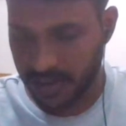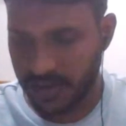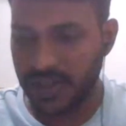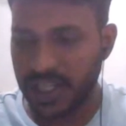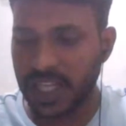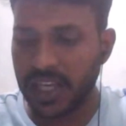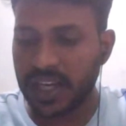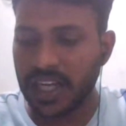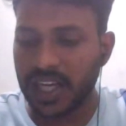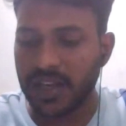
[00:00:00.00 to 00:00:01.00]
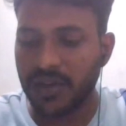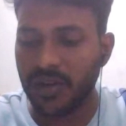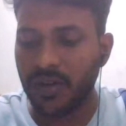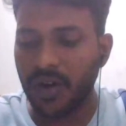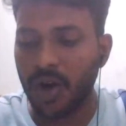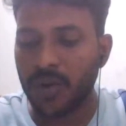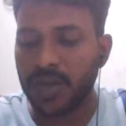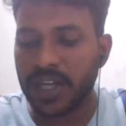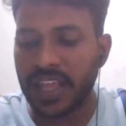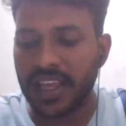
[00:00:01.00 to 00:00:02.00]
the gain should be infinite
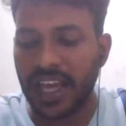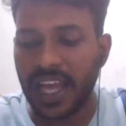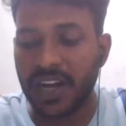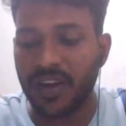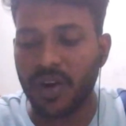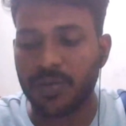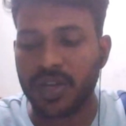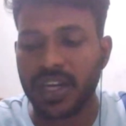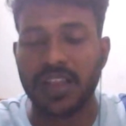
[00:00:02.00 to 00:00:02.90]
when we take